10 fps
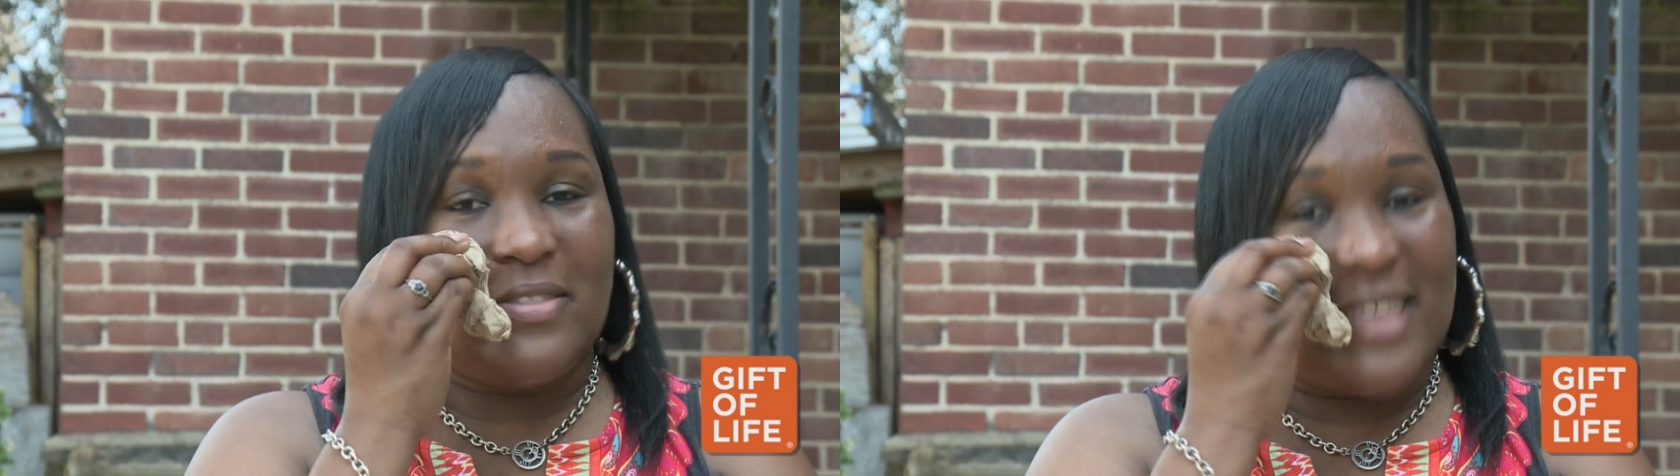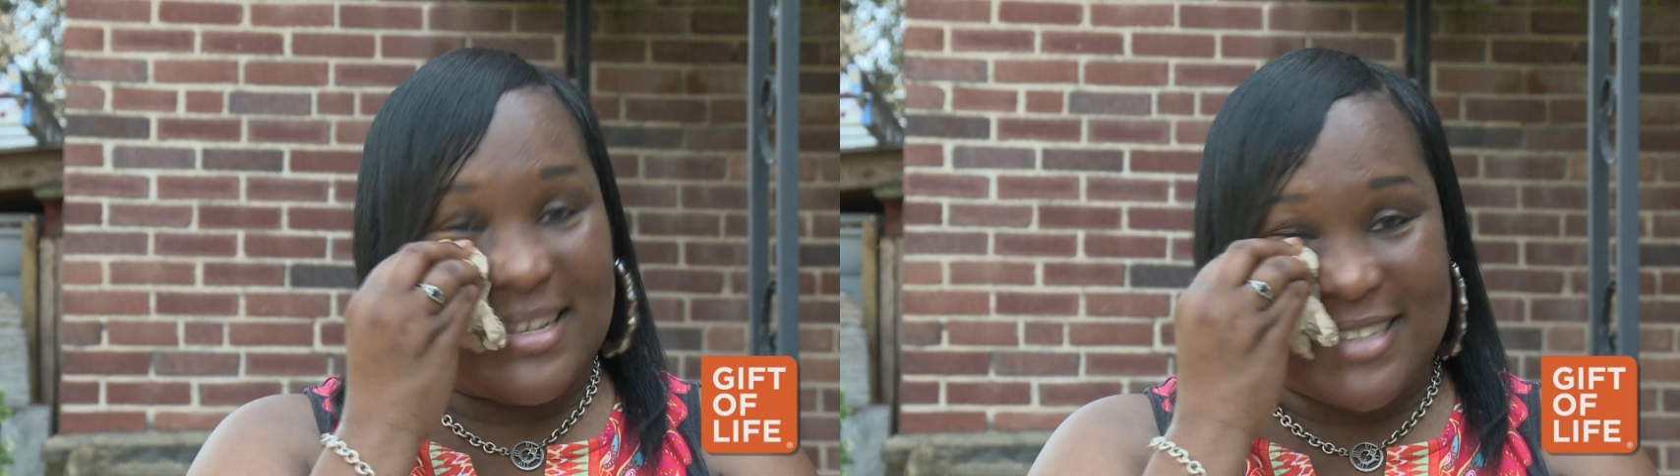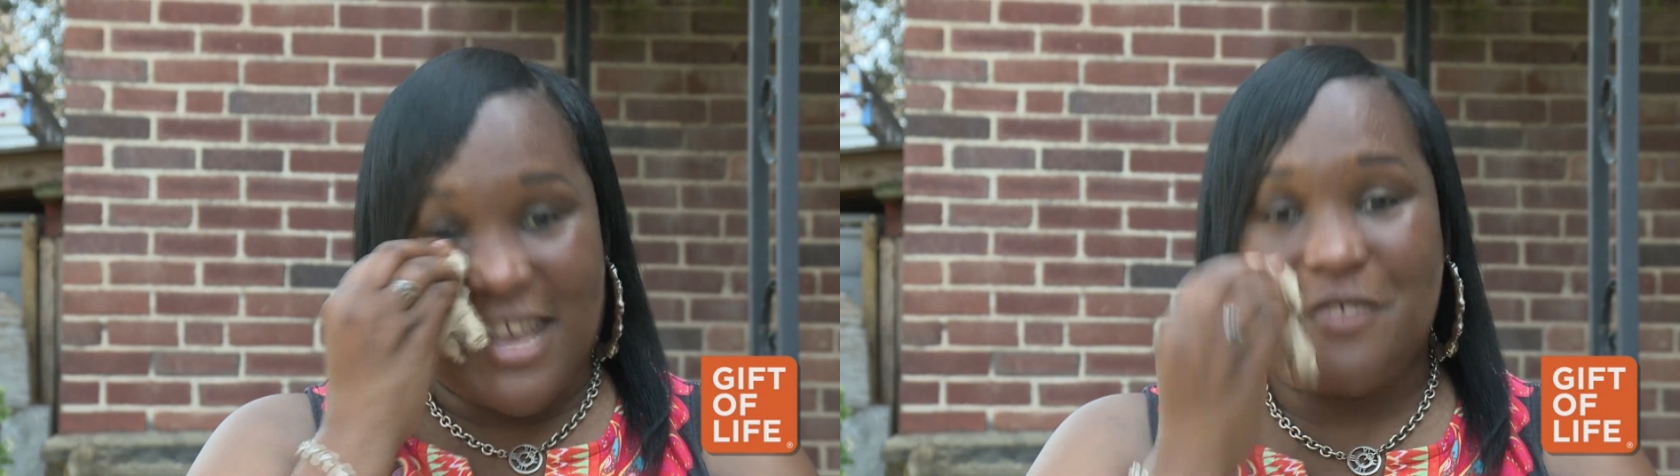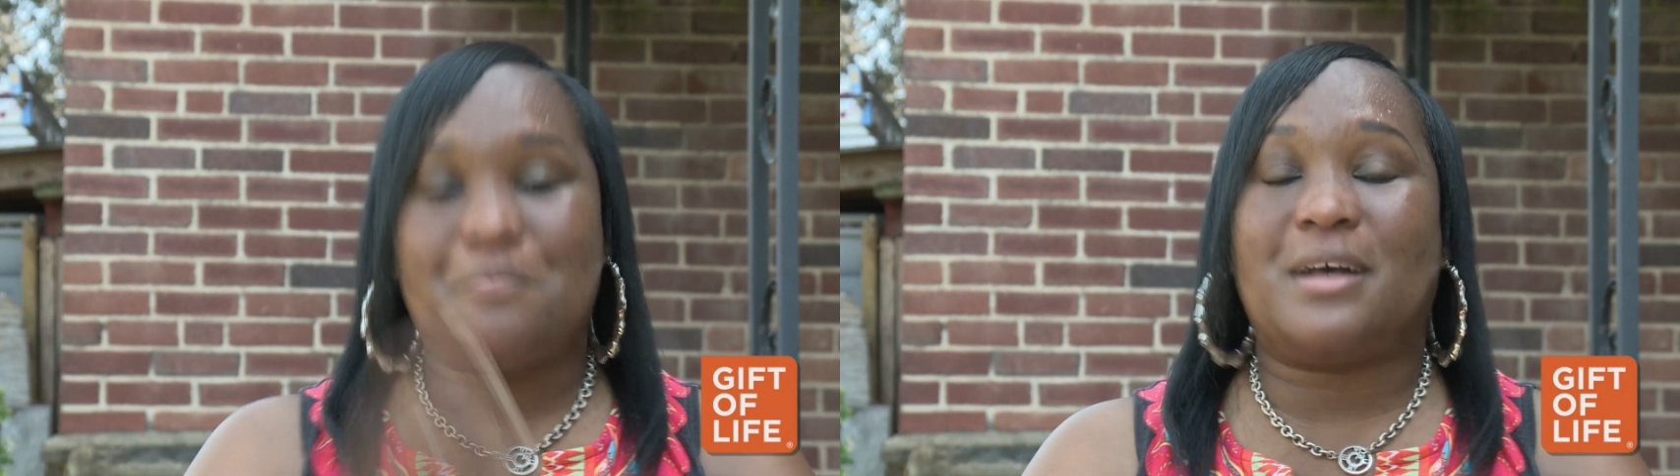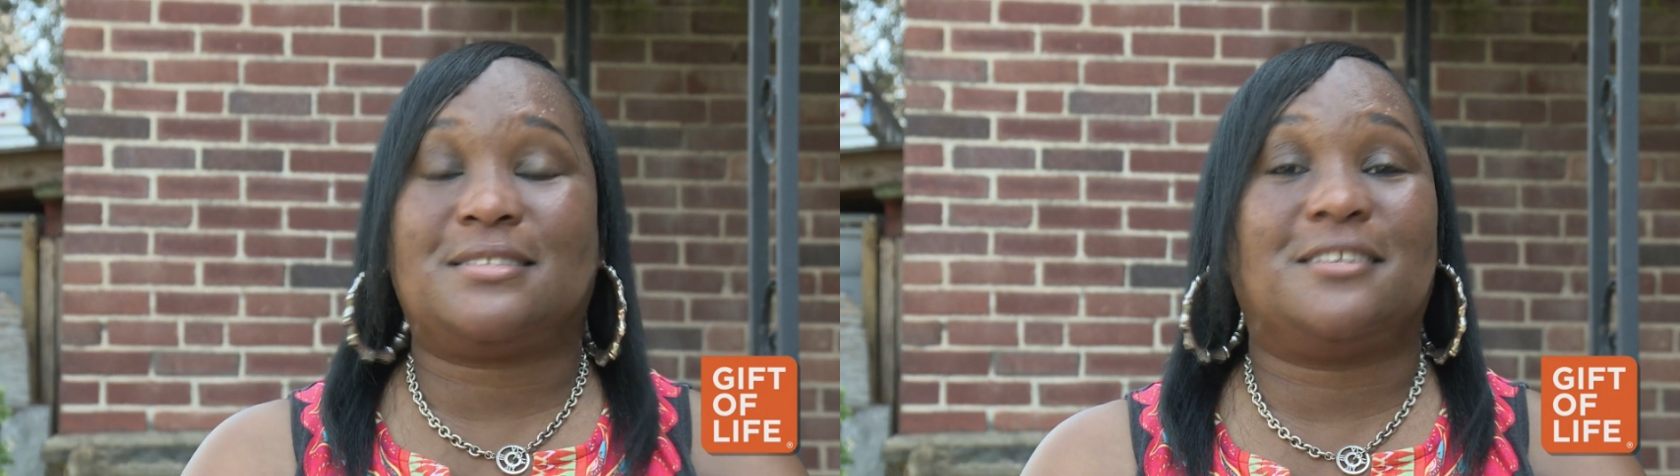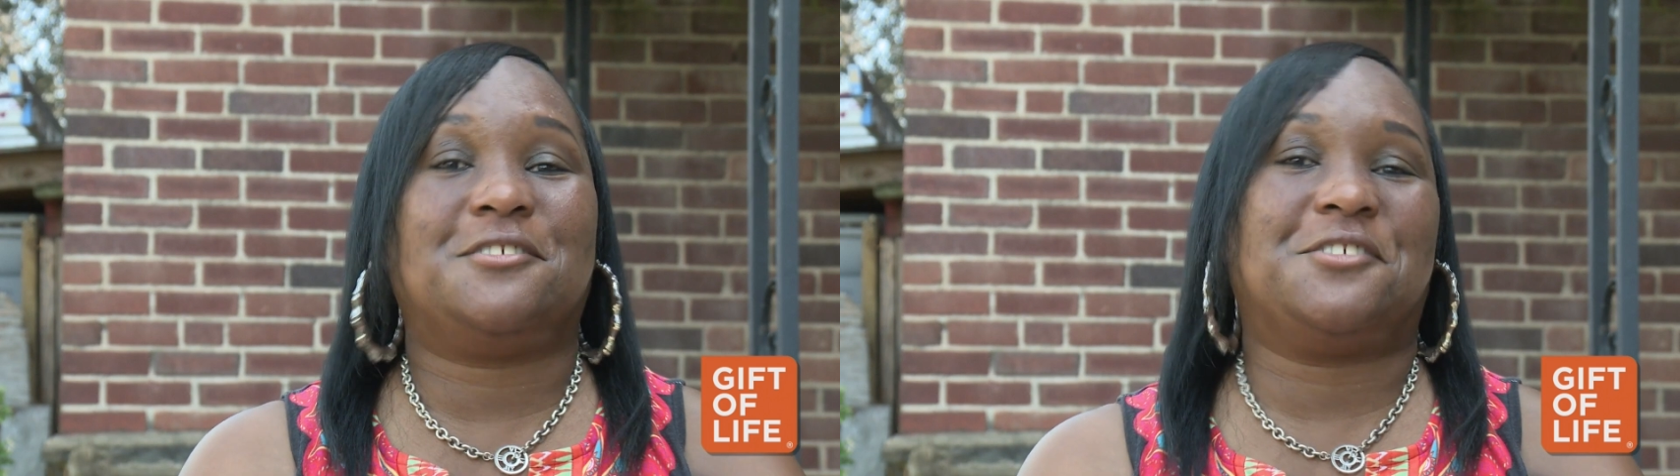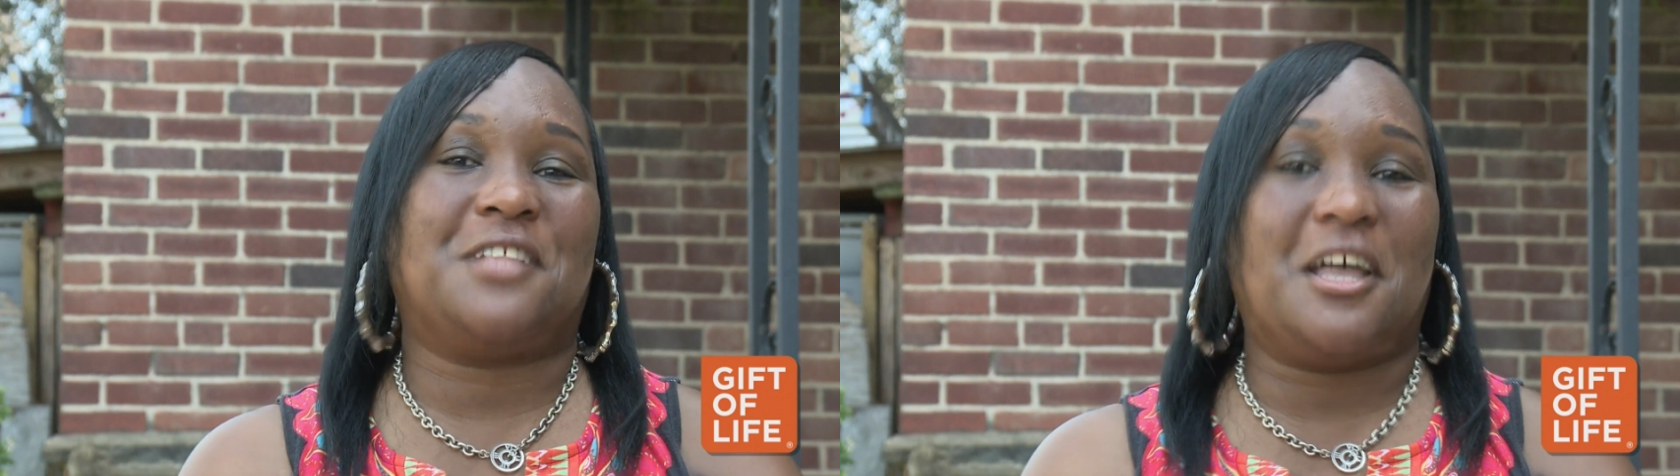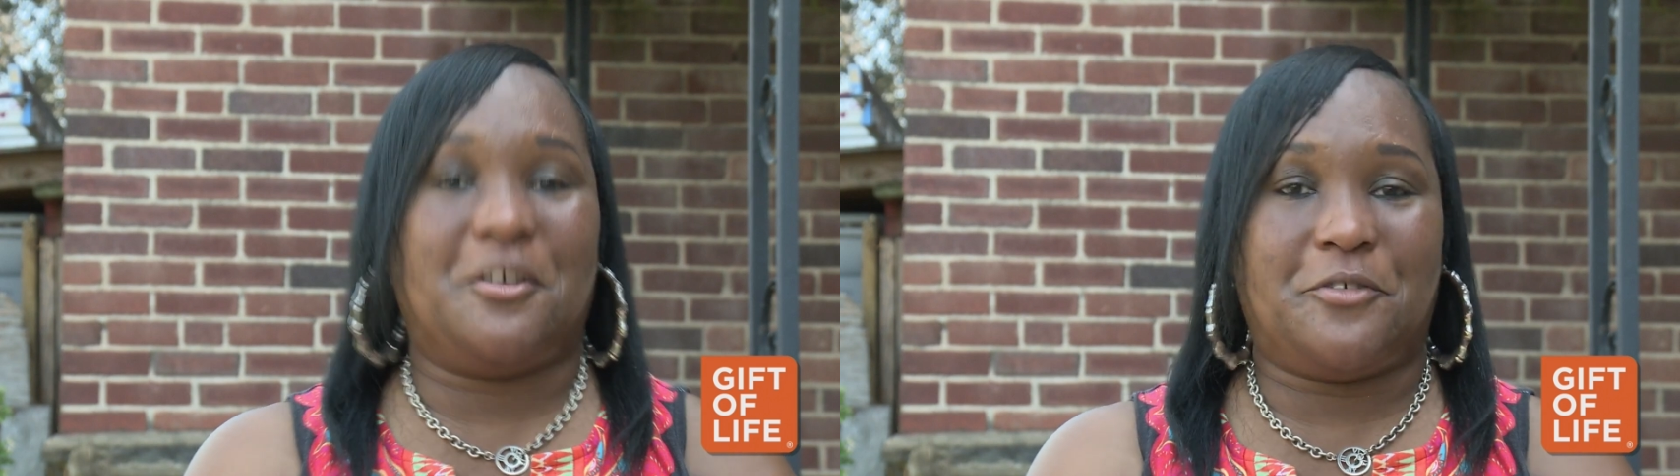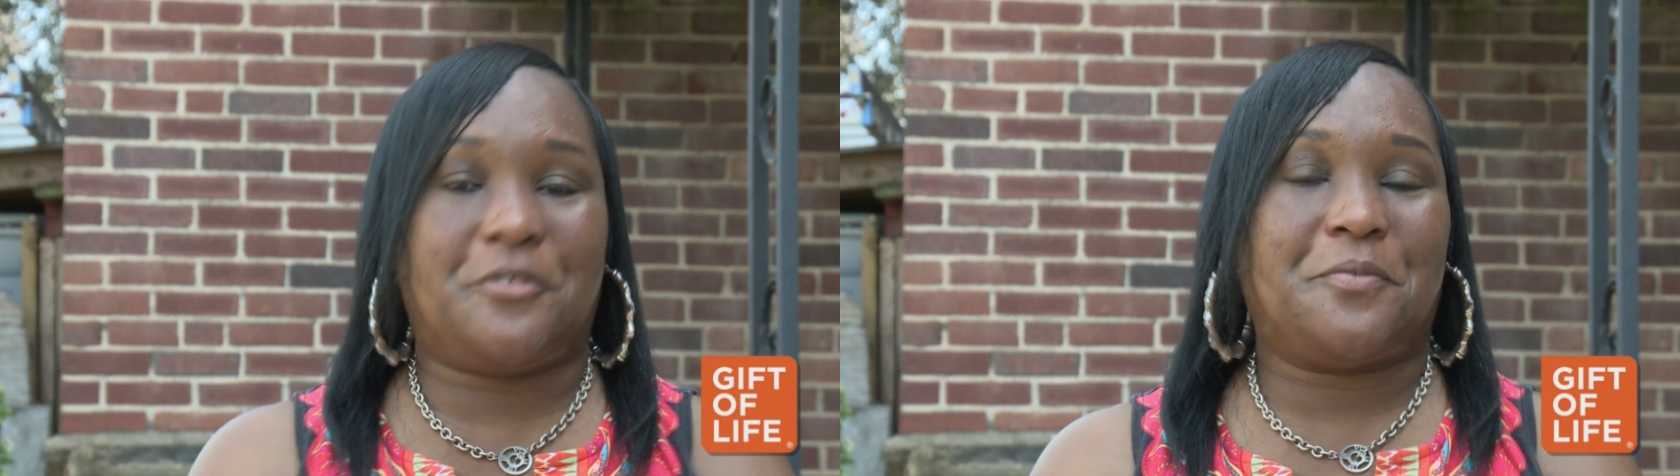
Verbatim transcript: They saved my son's life.